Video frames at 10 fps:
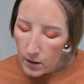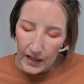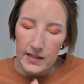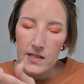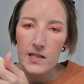
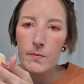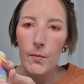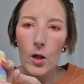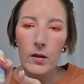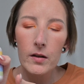It's
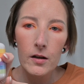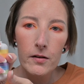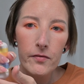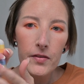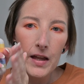small
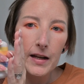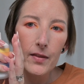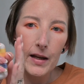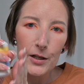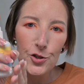enough that it
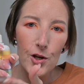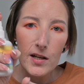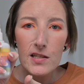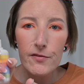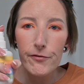like
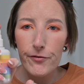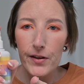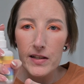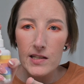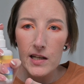just
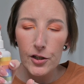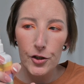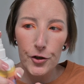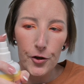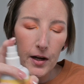fits into
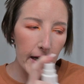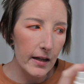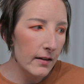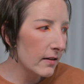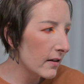your
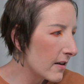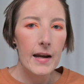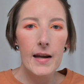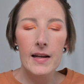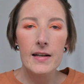hand.
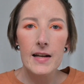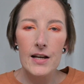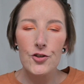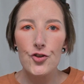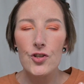And it
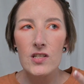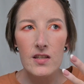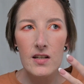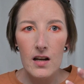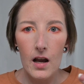has just
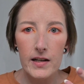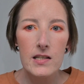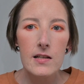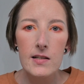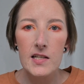the
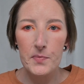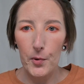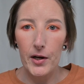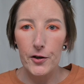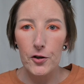nicest
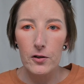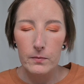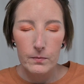sprayer.